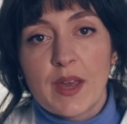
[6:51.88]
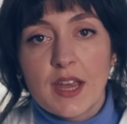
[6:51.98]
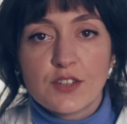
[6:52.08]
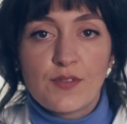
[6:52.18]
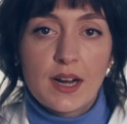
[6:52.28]

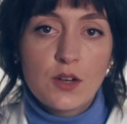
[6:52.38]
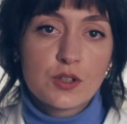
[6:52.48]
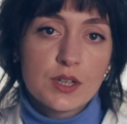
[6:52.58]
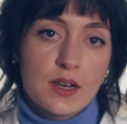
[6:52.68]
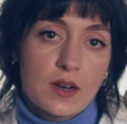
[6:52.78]
pH
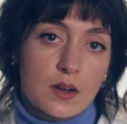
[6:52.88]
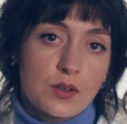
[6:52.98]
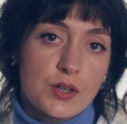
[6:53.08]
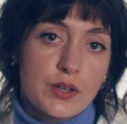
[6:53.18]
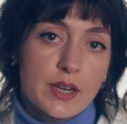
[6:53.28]
values
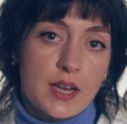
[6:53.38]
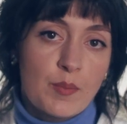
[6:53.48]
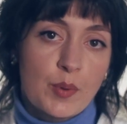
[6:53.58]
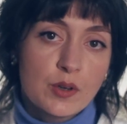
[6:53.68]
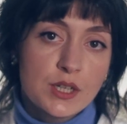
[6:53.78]
encountered
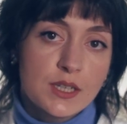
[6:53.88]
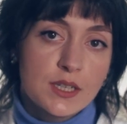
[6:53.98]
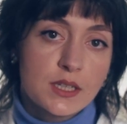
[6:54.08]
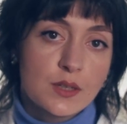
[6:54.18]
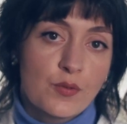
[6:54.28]
in
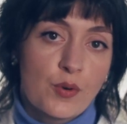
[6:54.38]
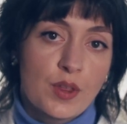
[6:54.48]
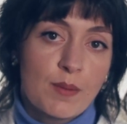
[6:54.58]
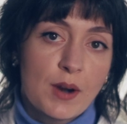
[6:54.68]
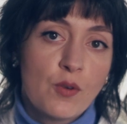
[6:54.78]
processes for
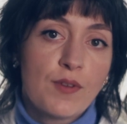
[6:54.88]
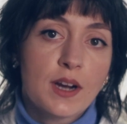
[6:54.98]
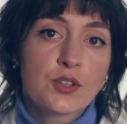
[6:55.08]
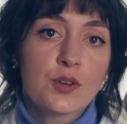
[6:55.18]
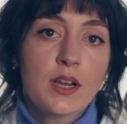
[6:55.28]
the
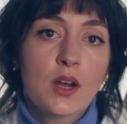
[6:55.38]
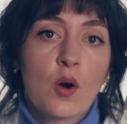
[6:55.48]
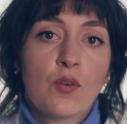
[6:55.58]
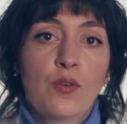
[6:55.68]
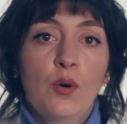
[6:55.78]
manufacturing
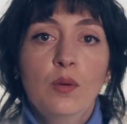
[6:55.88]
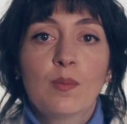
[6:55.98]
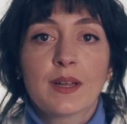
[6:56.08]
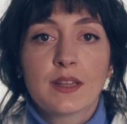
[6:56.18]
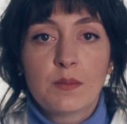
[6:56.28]
of all
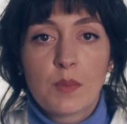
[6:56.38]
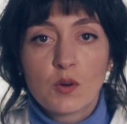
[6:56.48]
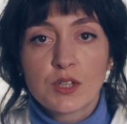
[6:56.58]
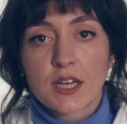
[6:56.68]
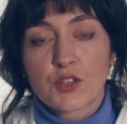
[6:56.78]
but the
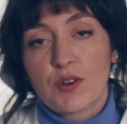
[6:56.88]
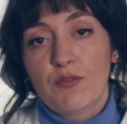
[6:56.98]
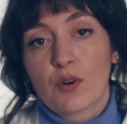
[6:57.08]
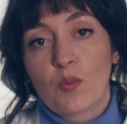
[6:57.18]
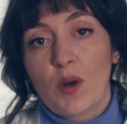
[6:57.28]
most extreme
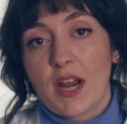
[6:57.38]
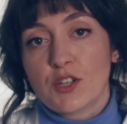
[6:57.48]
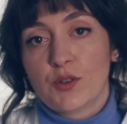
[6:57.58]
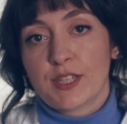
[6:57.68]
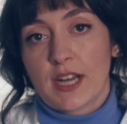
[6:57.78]

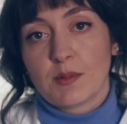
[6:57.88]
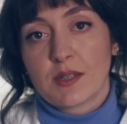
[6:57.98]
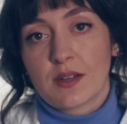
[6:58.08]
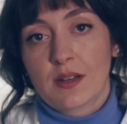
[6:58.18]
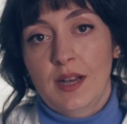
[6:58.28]
formulation
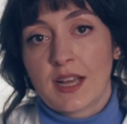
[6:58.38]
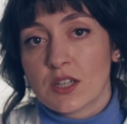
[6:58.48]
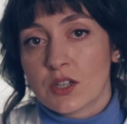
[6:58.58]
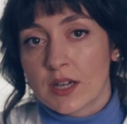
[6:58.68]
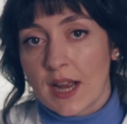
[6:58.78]
types, like
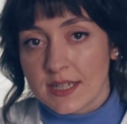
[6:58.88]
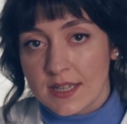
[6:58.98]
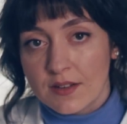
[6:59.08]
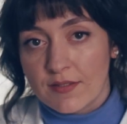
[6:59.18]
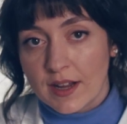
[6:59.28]
certain
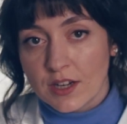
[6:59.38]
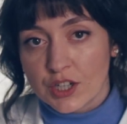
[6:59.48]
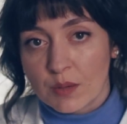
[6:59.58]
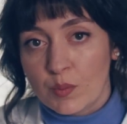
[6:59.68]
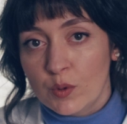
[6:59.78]
acidifying
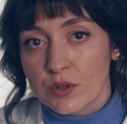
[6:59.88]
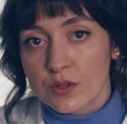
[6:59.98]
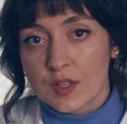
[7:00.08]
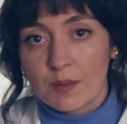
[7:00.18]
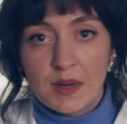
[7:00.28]

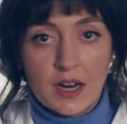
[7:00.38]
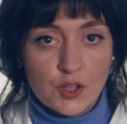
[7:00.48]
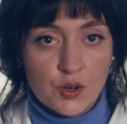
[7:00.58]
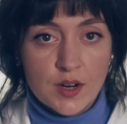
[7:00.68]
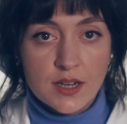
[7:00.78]
shampoos,
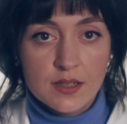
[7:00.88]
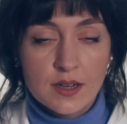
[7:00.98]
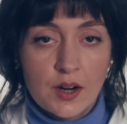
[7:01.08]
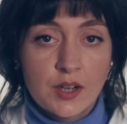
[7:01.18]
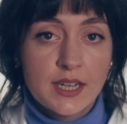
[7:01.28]
depilatories,
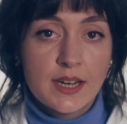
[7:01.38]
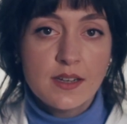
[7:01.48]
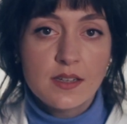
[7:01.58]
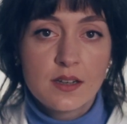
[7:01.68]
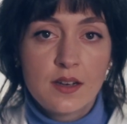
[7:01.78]
hair
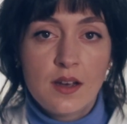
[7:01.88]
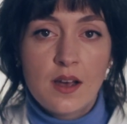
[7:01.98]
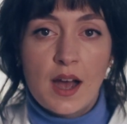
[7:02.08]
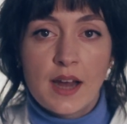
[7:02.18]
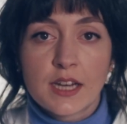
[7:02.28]
dyes,
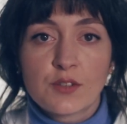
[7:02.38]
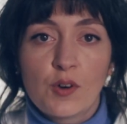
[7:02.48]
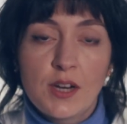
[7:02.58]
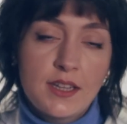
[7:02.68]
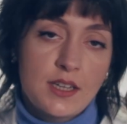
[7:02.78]
and
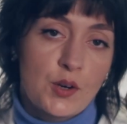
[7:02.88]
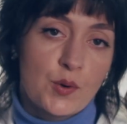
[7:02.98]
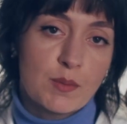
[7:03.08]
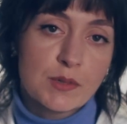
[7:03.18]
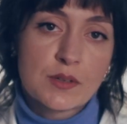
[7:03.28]
exfoliating
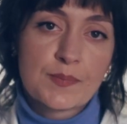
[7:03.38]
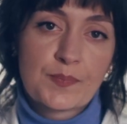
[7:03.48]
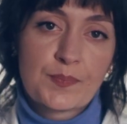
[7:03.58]
creams.